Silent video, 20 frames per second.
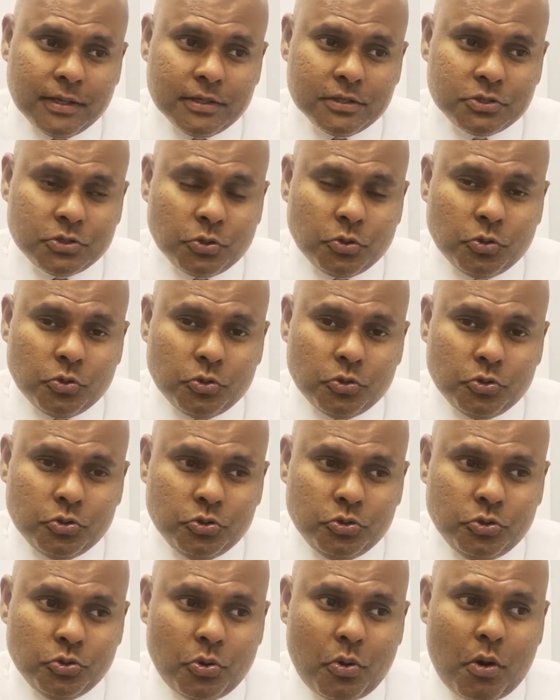so
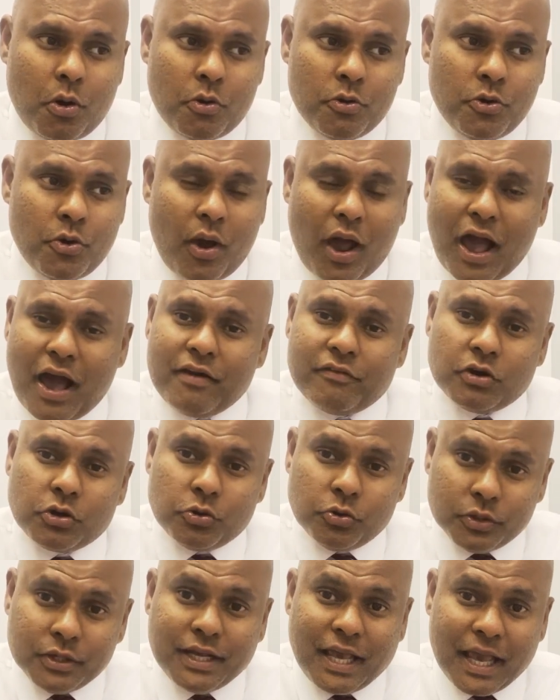you have a
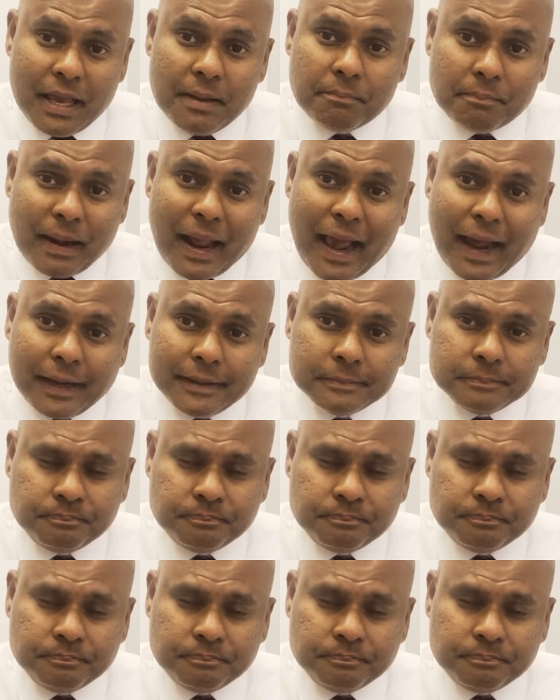good game plan.